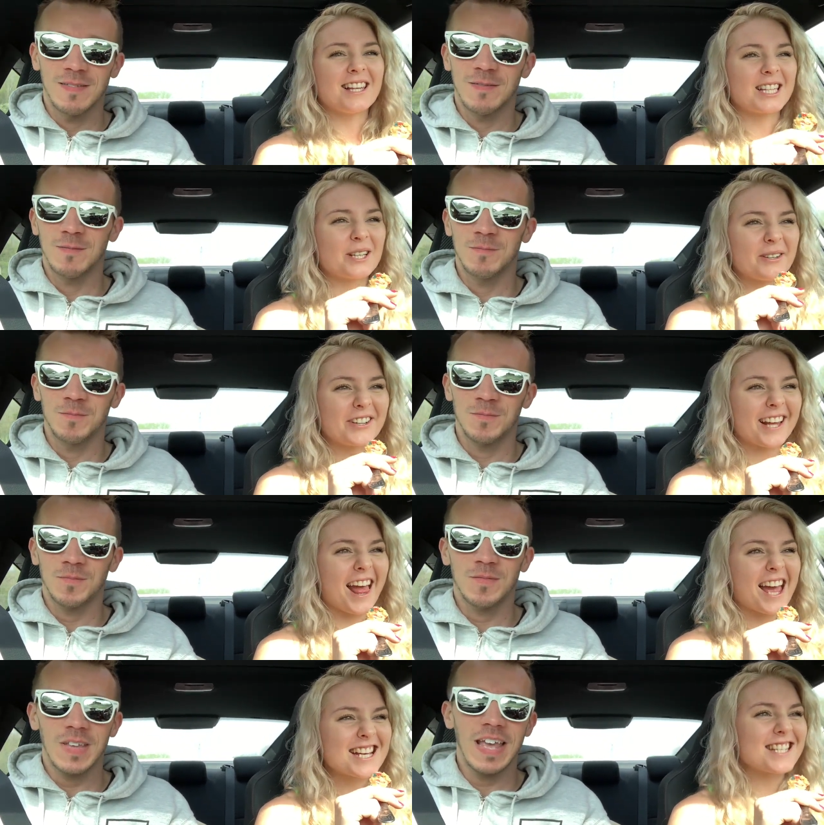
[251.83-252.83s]

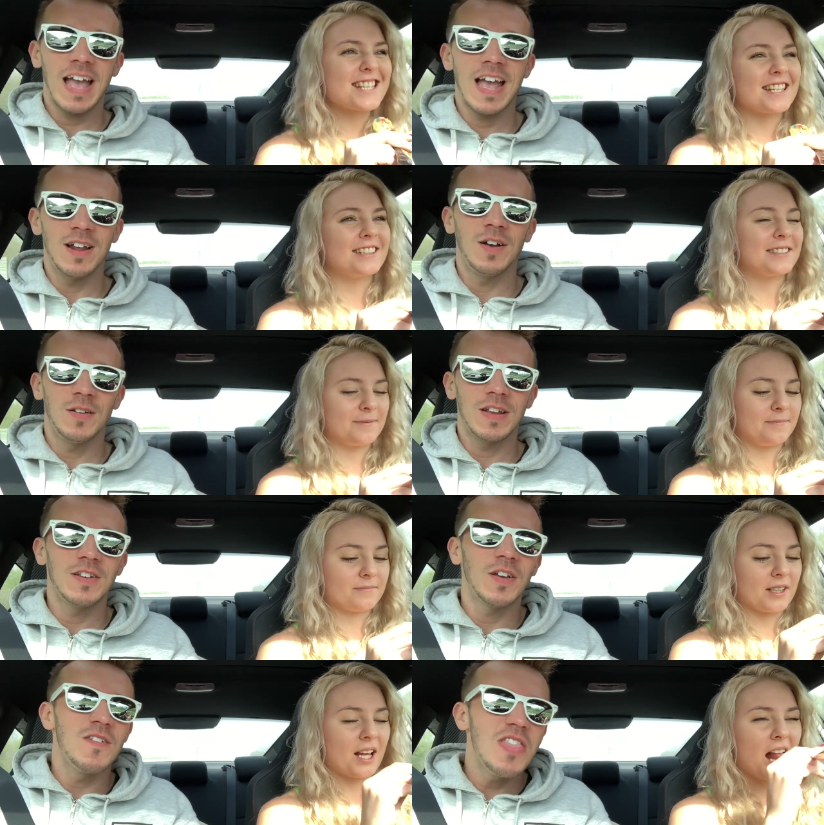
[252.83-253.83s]
Speaker 1: squiggly. Yeah, I know. And you go
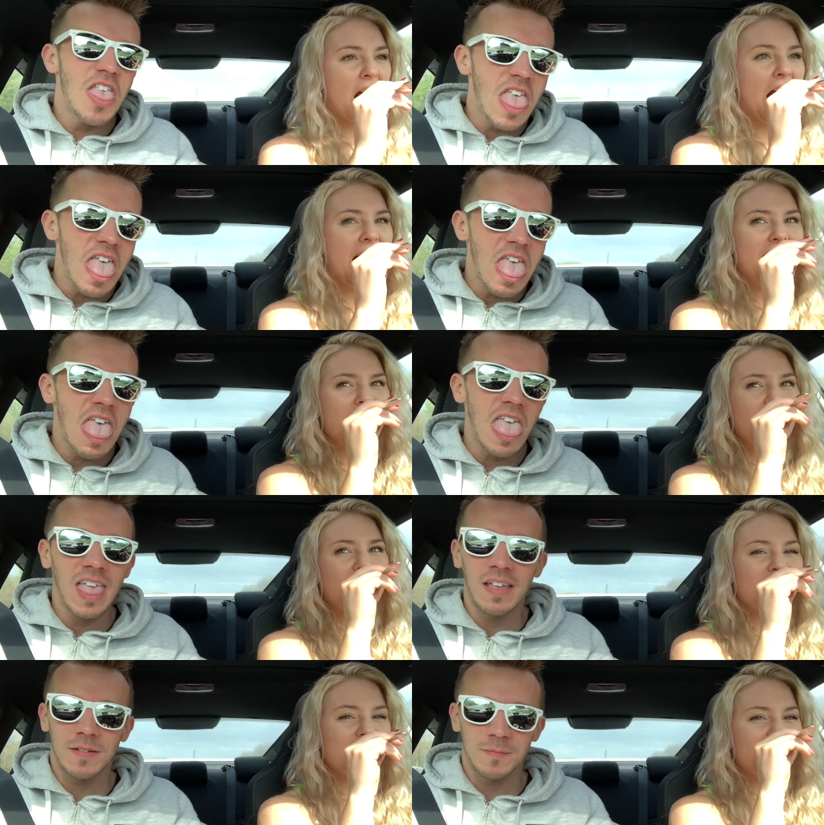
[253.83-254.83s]

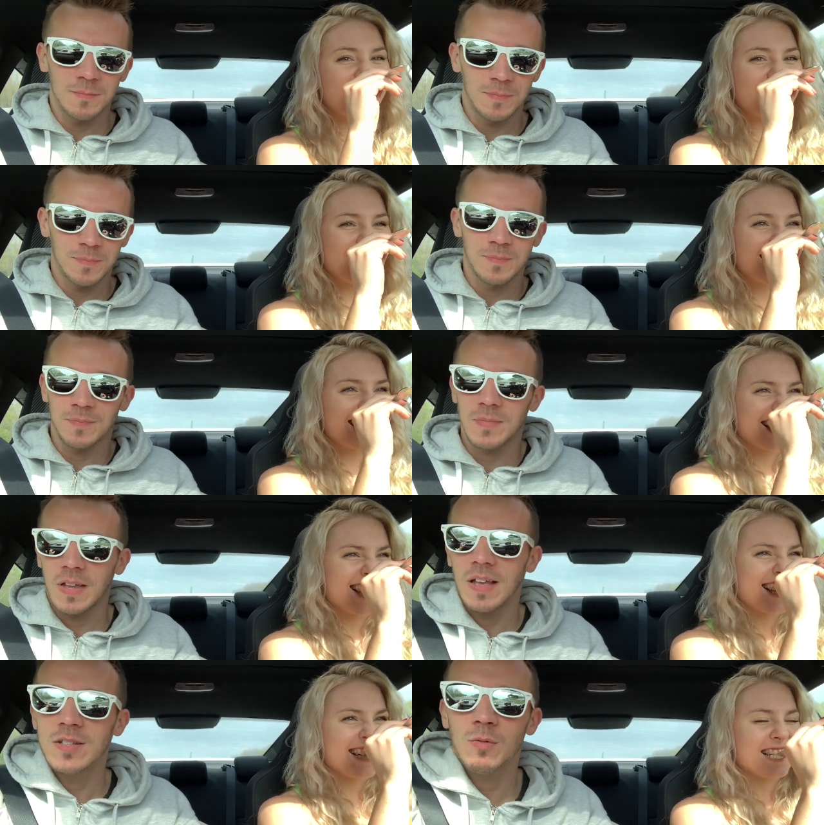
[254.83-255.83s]
Bleh.
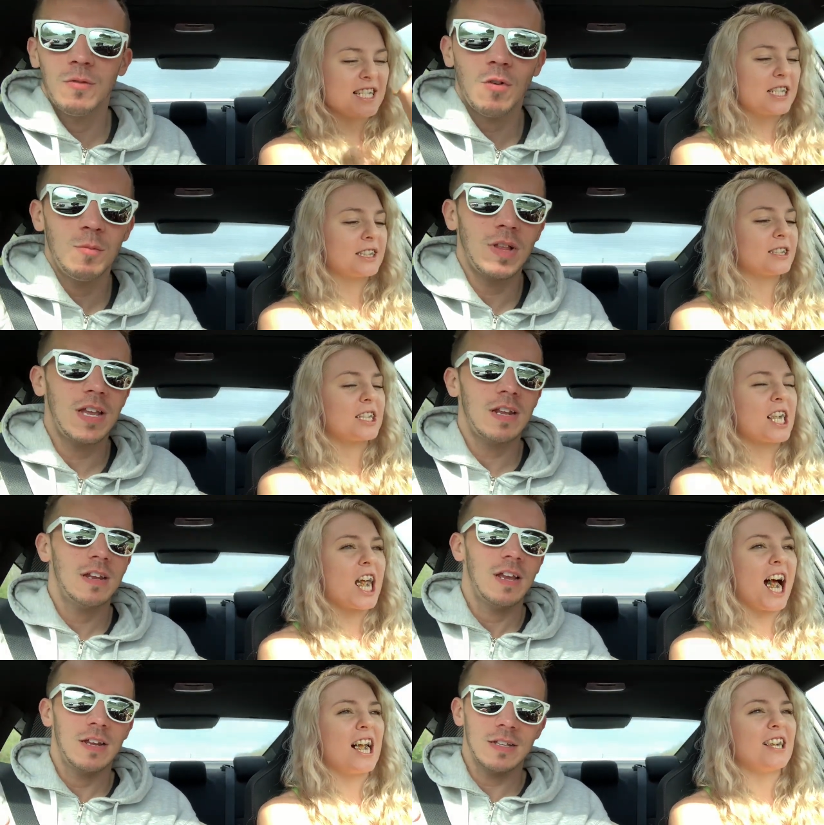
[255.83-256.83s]
Is it
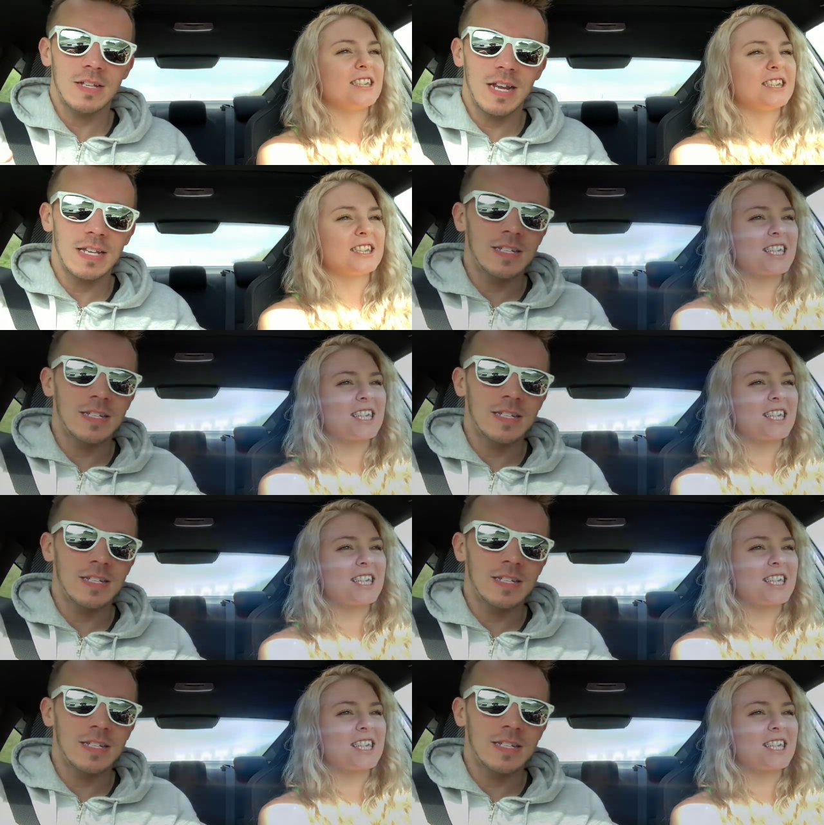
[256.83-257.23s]
reformulated? Does it taste